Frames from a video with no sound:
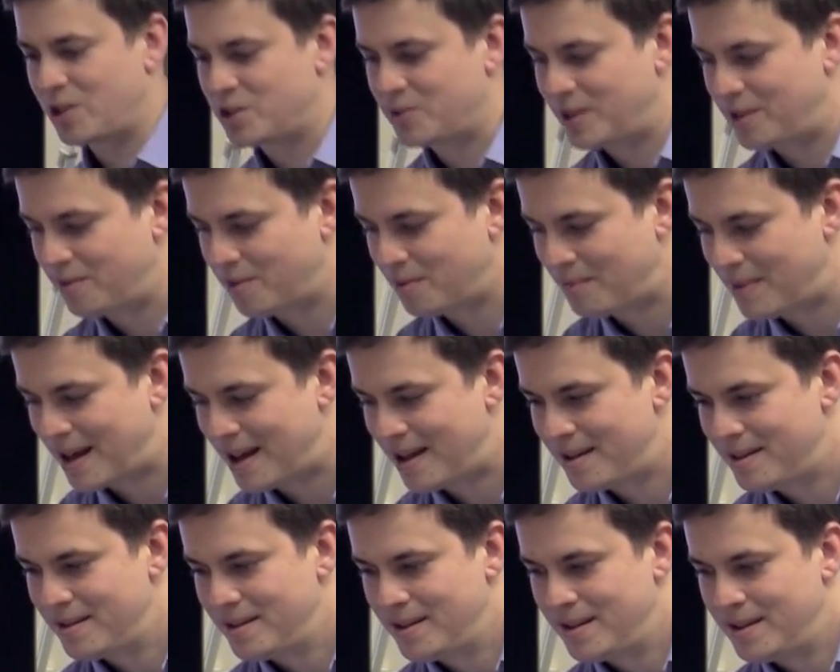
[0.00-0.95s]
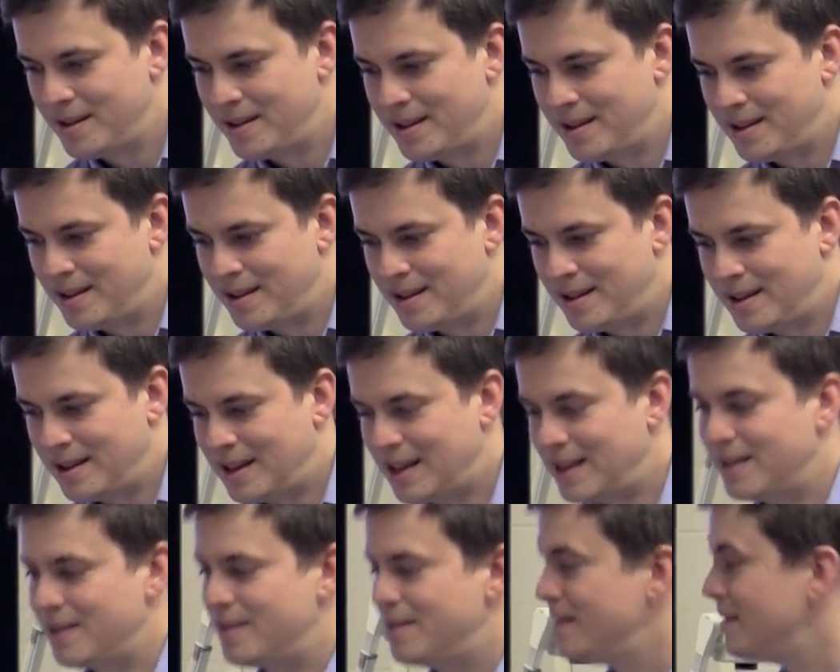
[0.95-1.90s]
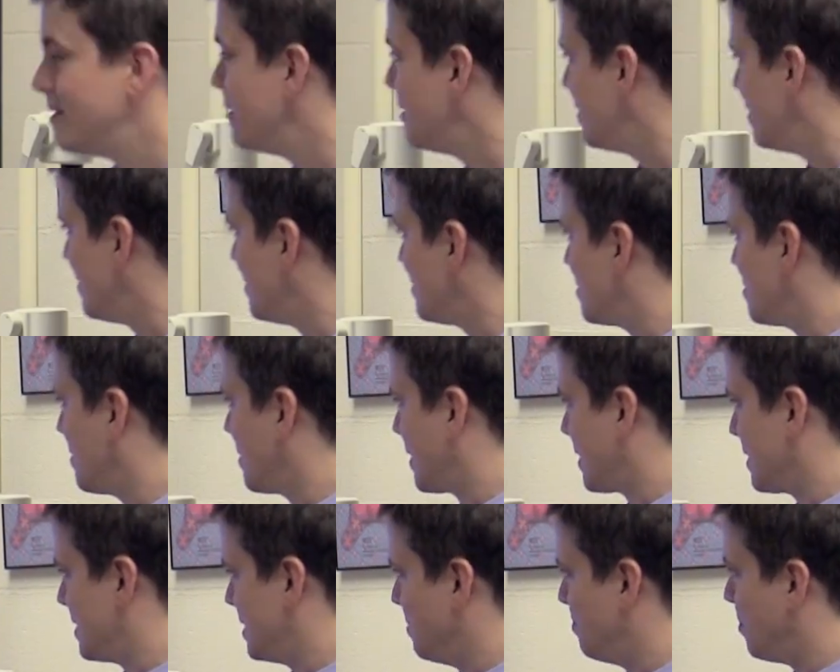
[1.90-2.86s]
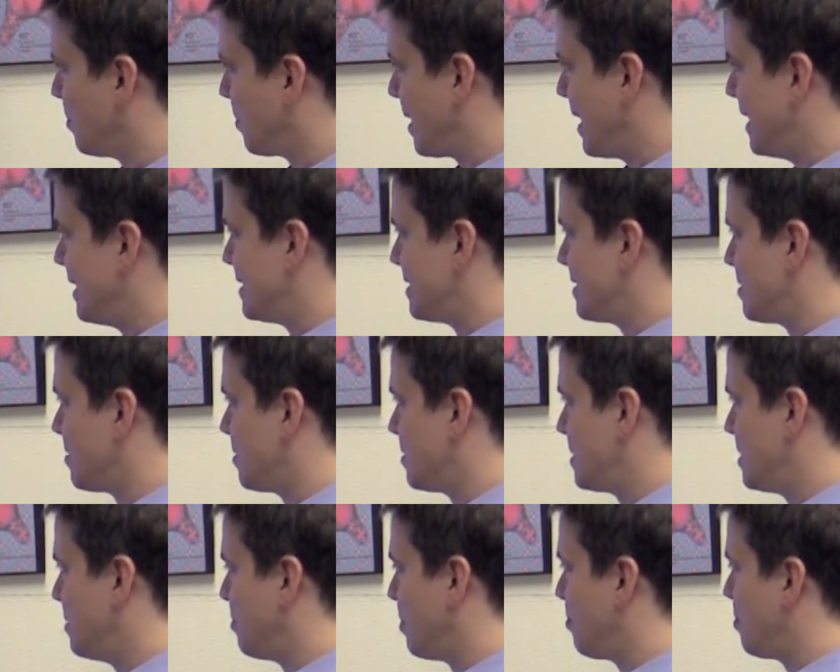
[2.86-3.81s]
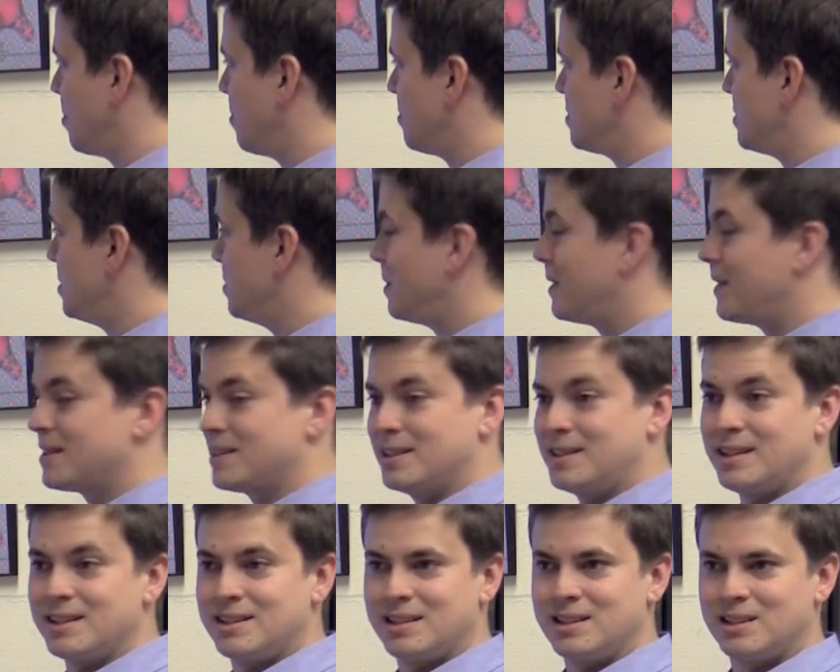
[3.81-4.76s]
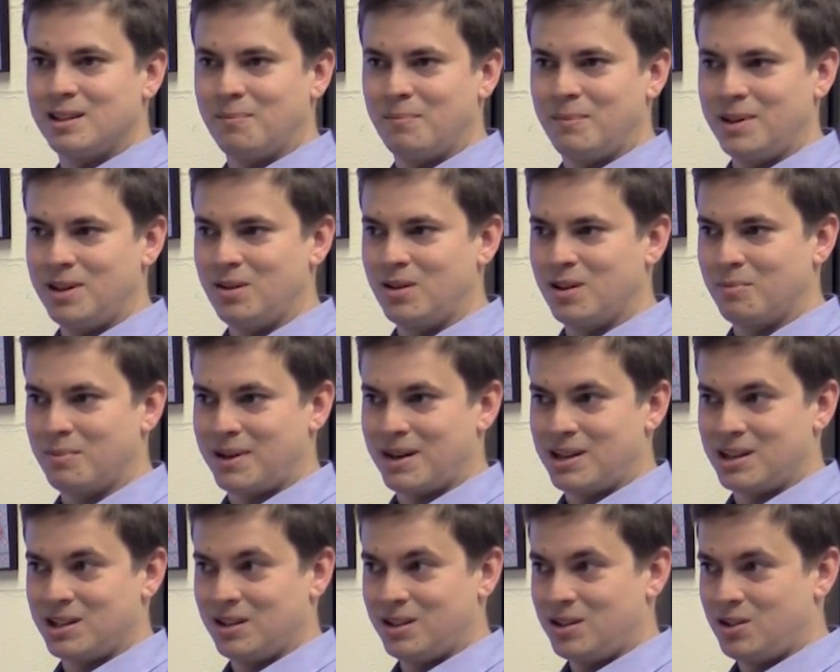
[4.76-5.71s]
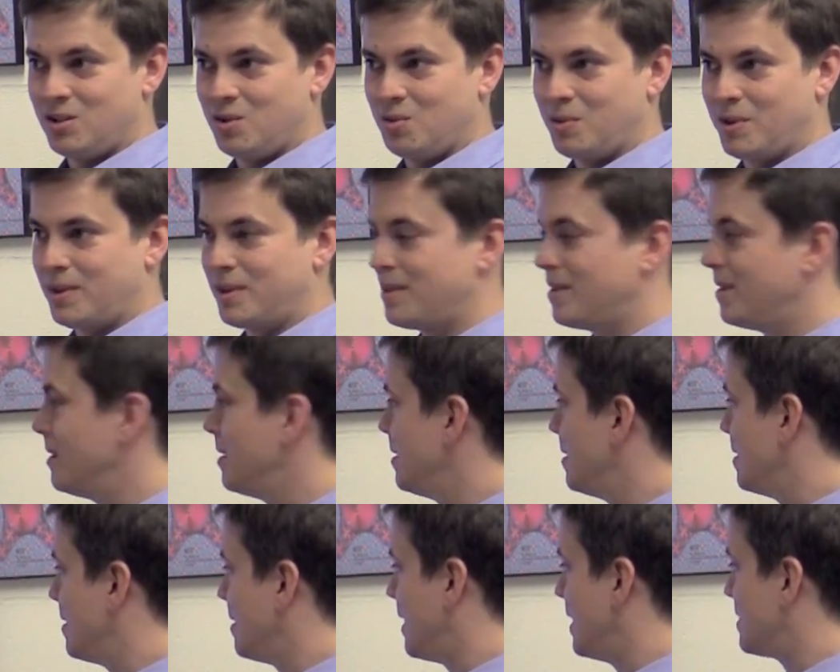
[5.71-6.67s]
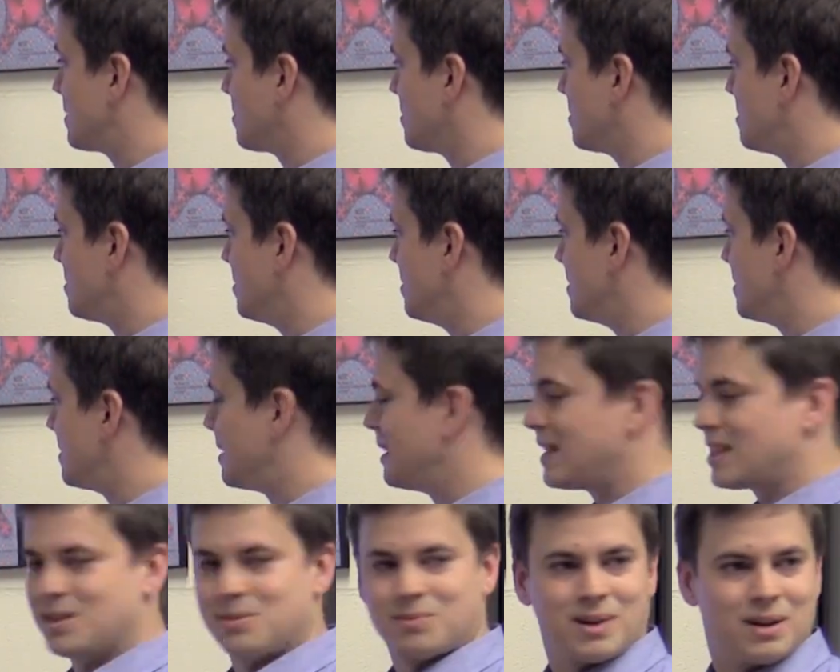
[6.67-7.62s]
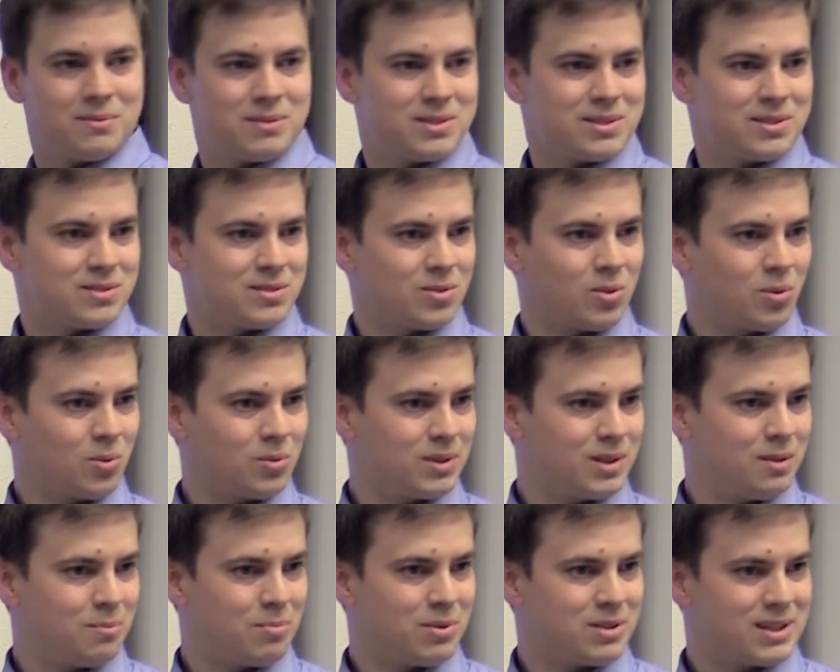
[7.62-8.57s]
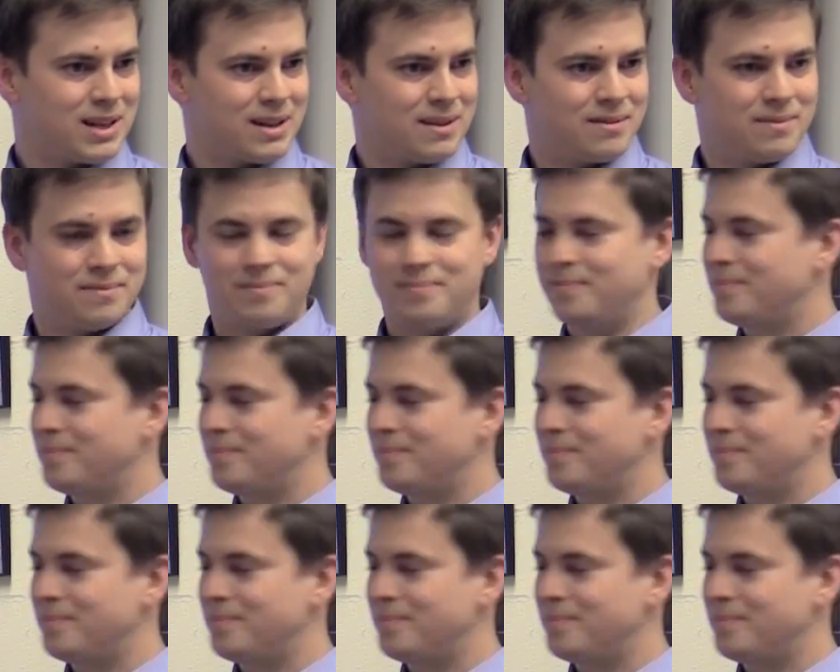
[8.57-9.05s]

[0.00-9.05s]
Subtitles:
a tree from that. And So like a simple case or a simple approach to doing this is something you could potentially do with high school students, and that's what I was told to present